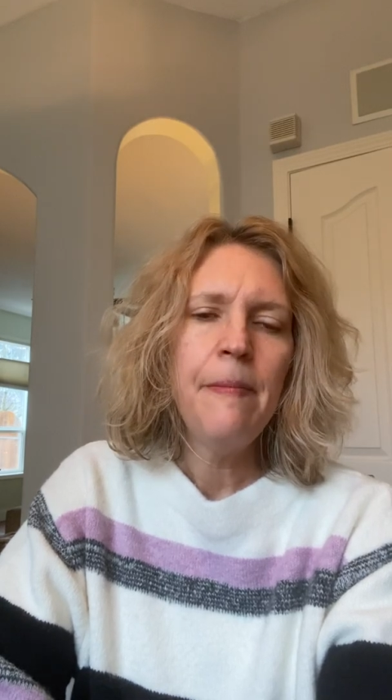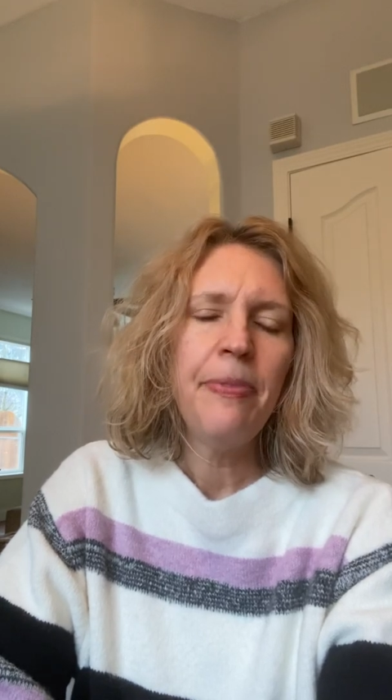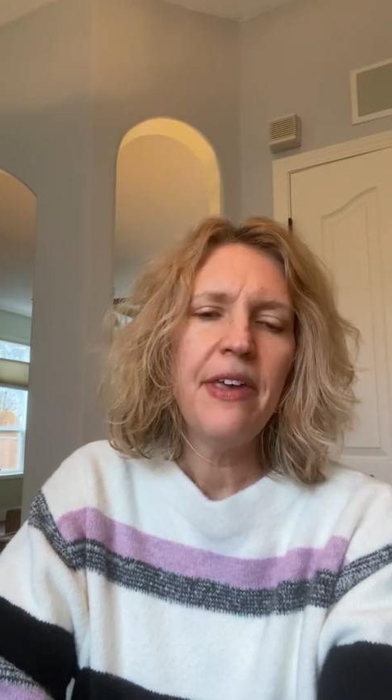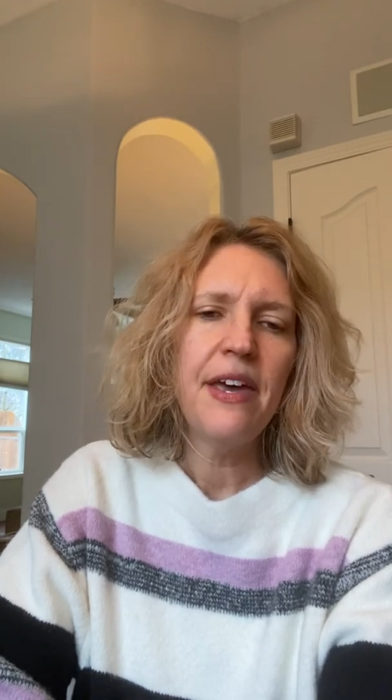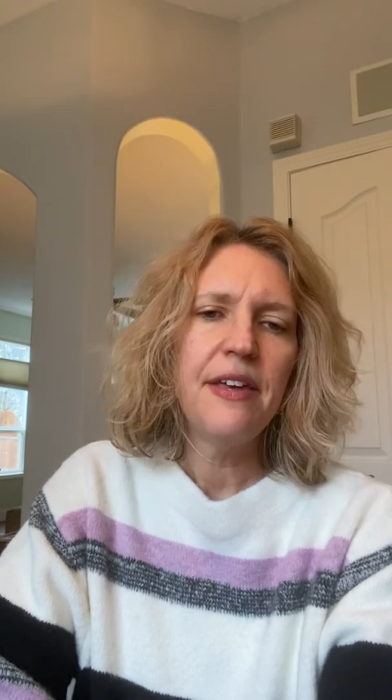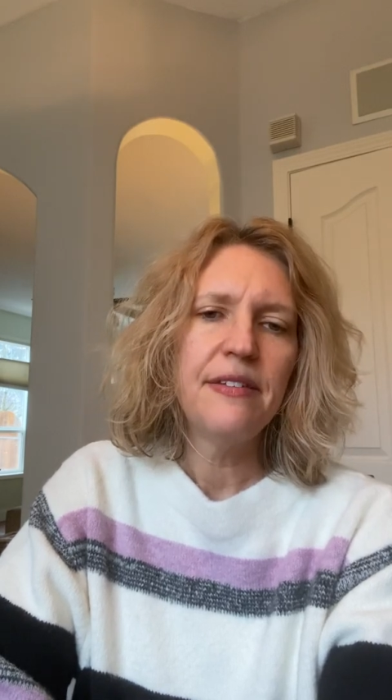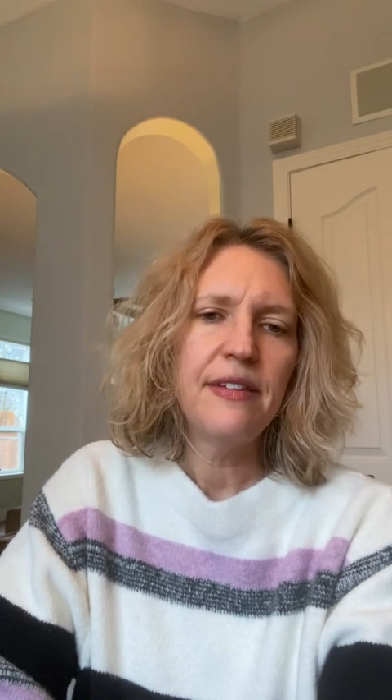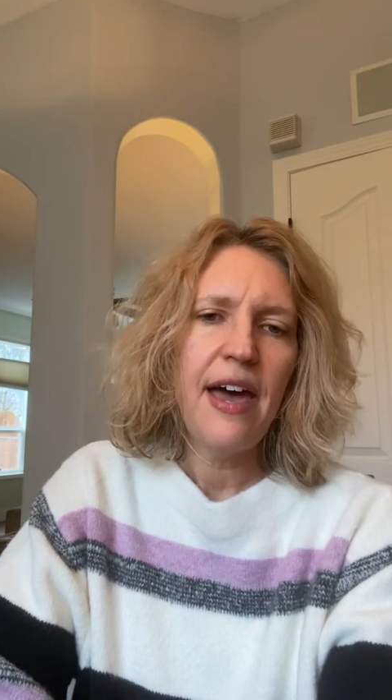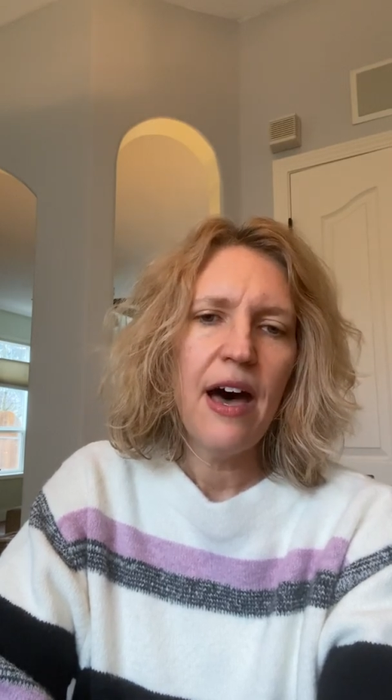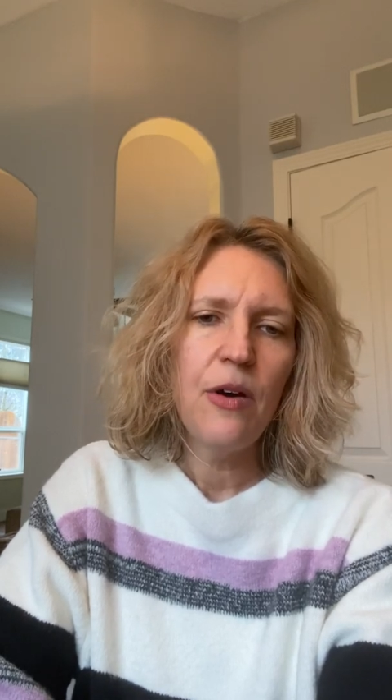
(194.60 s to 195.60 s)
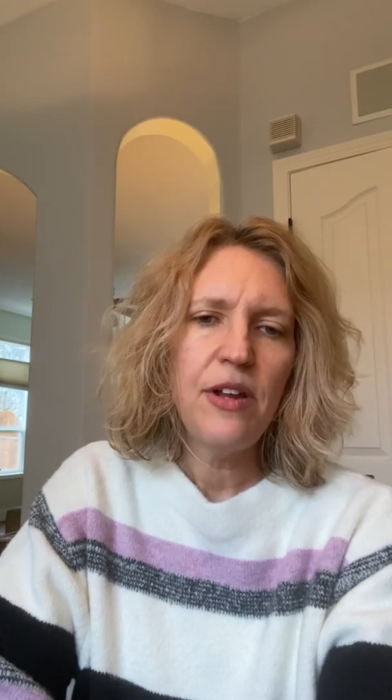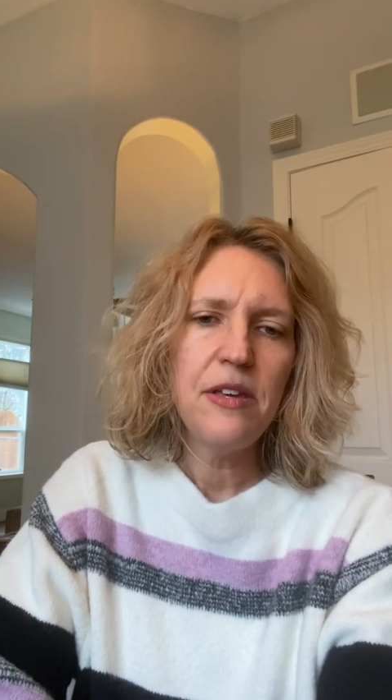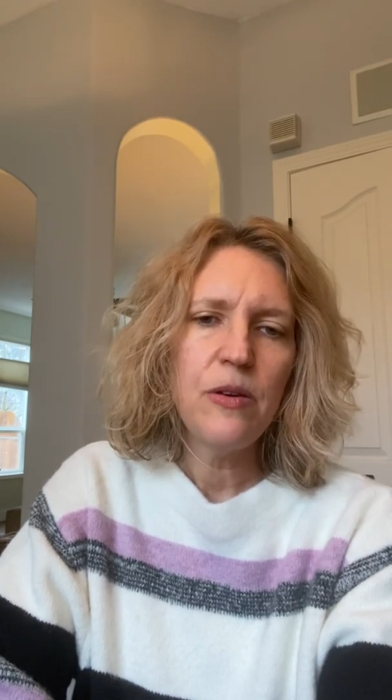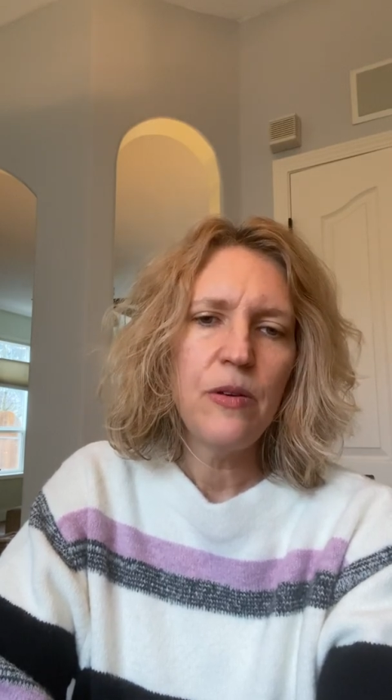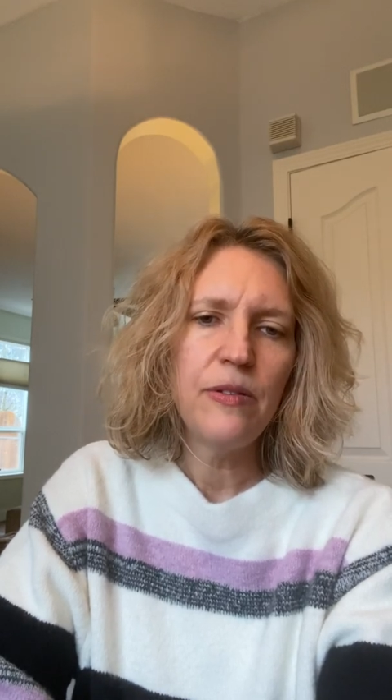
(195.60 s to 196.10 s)
is how to
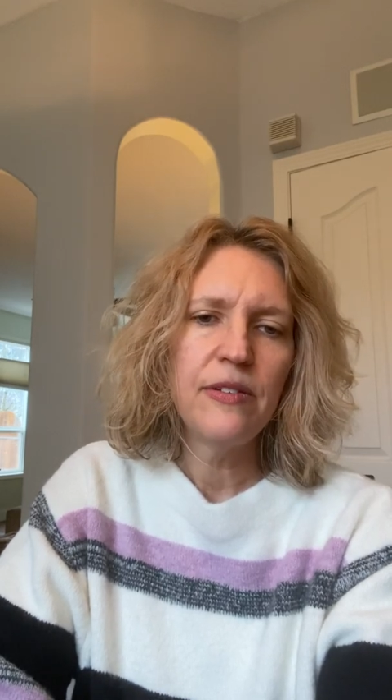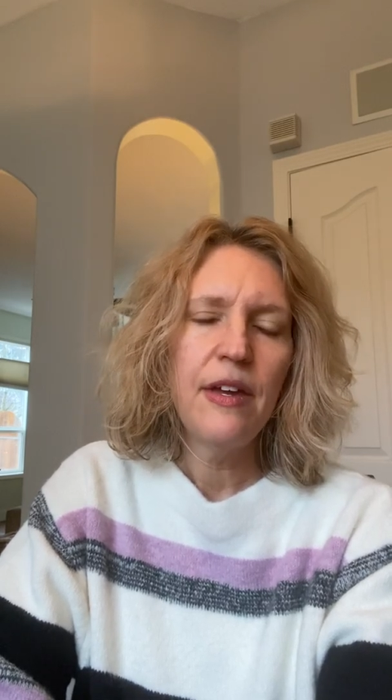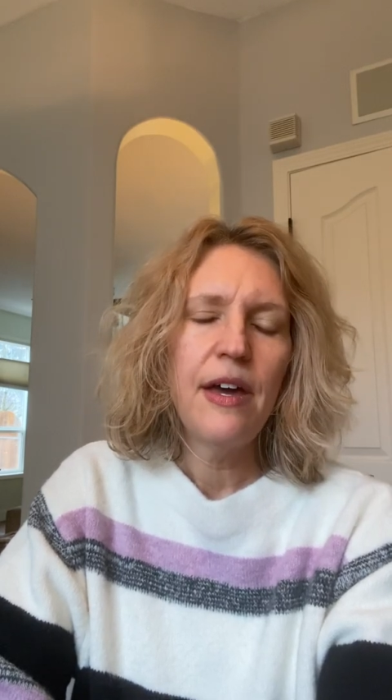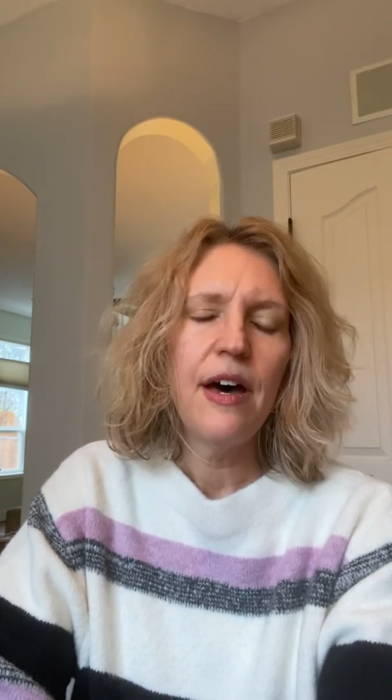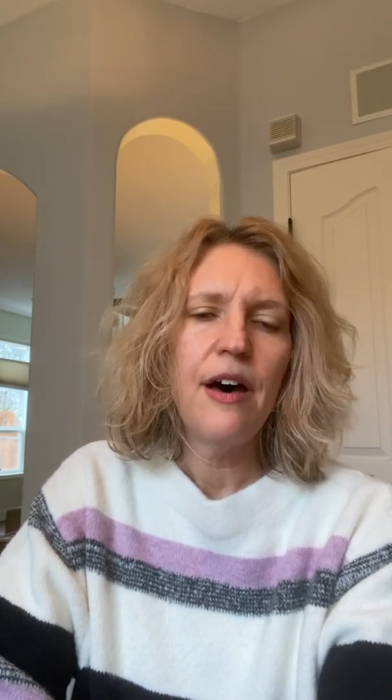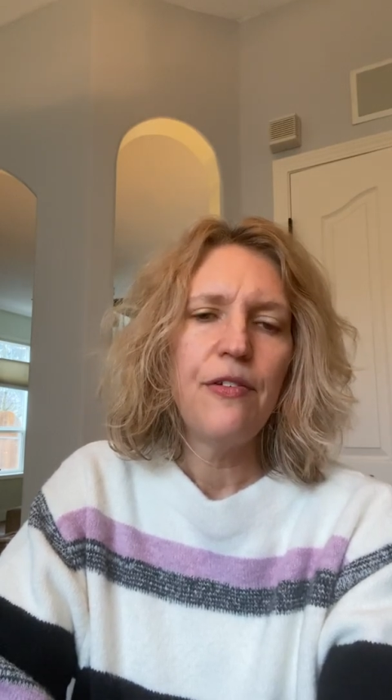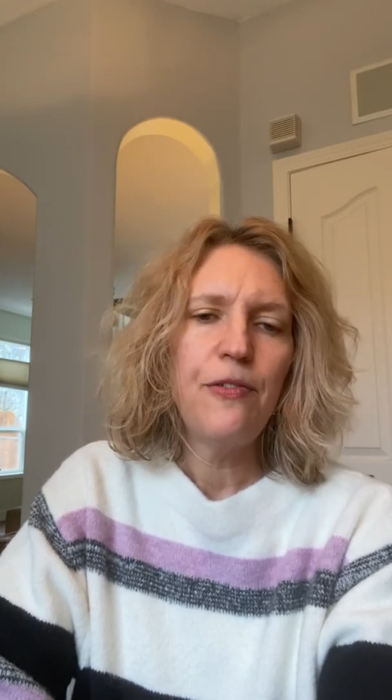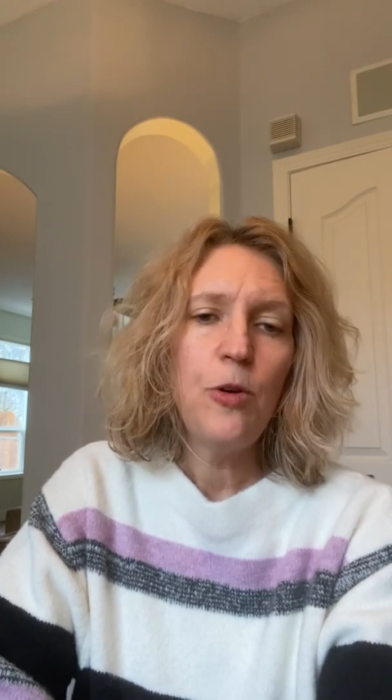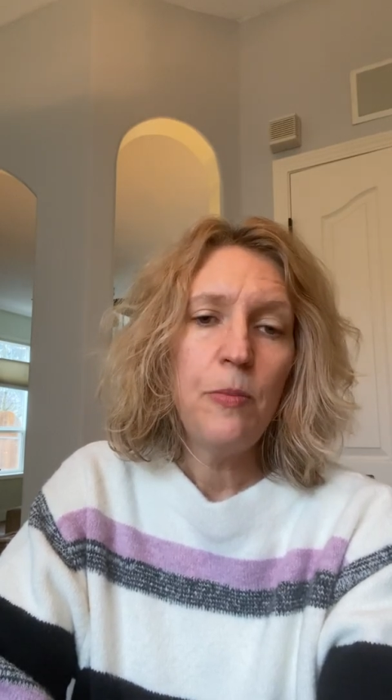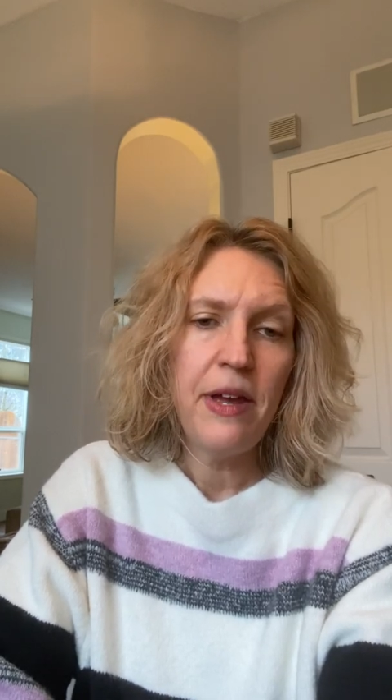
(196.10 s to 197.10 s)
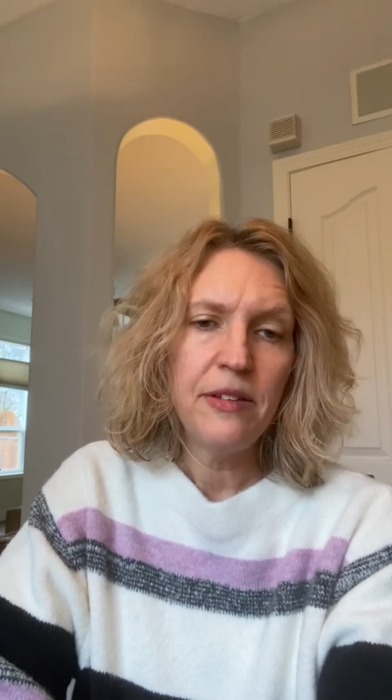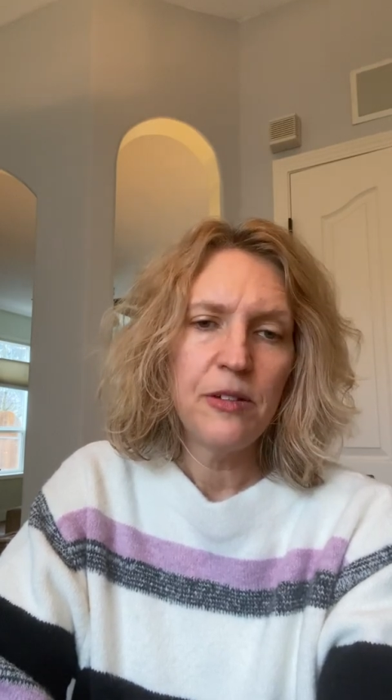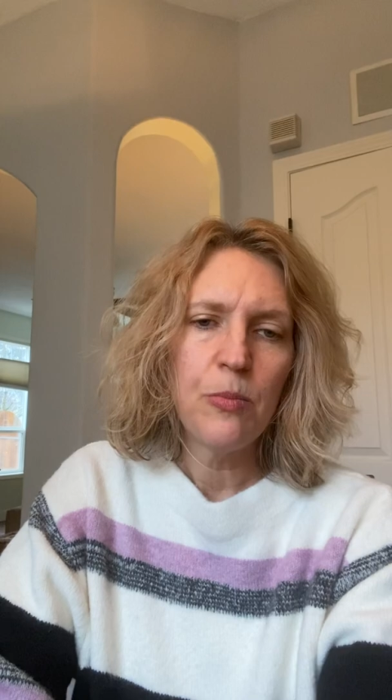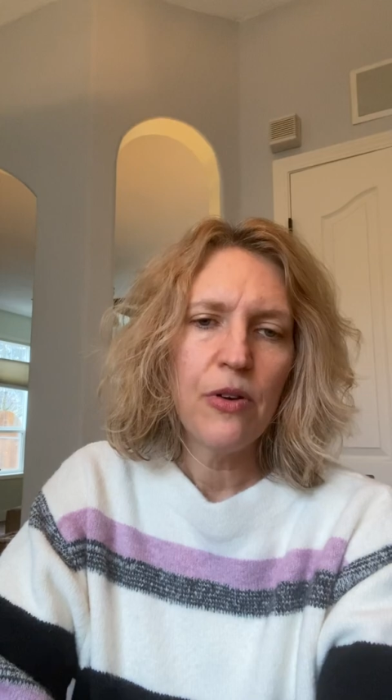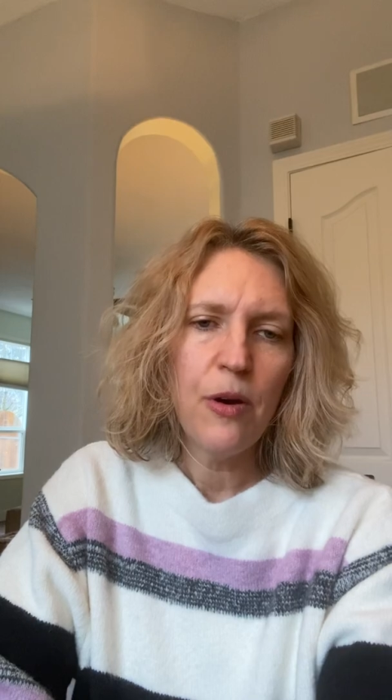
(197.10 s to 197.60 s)
use a food-based
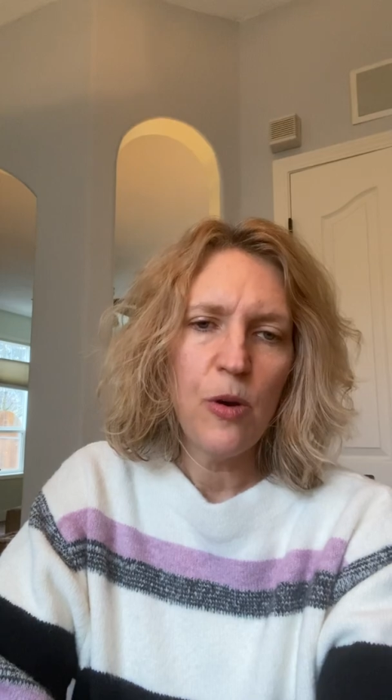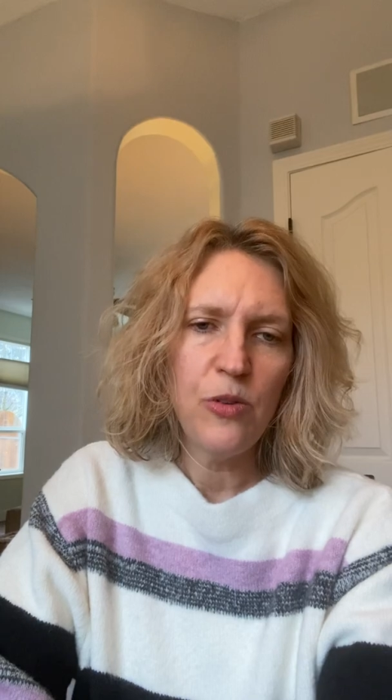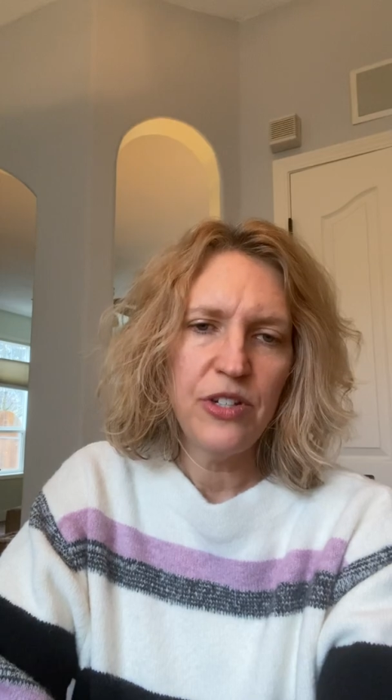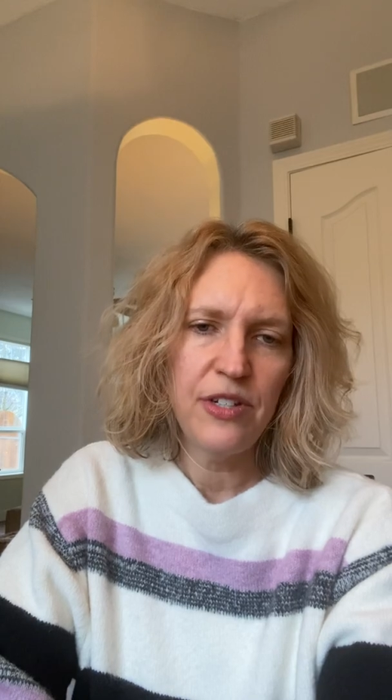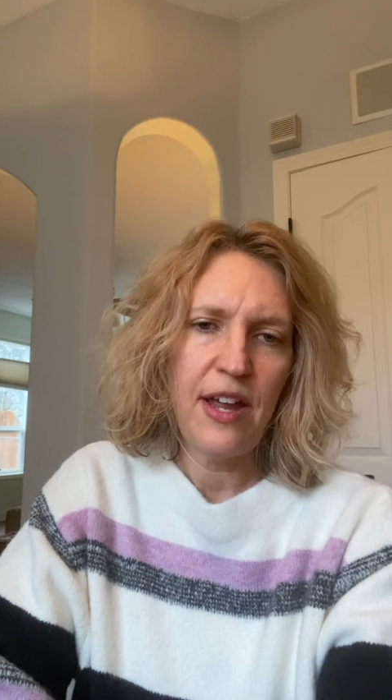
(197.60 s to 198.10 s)
approach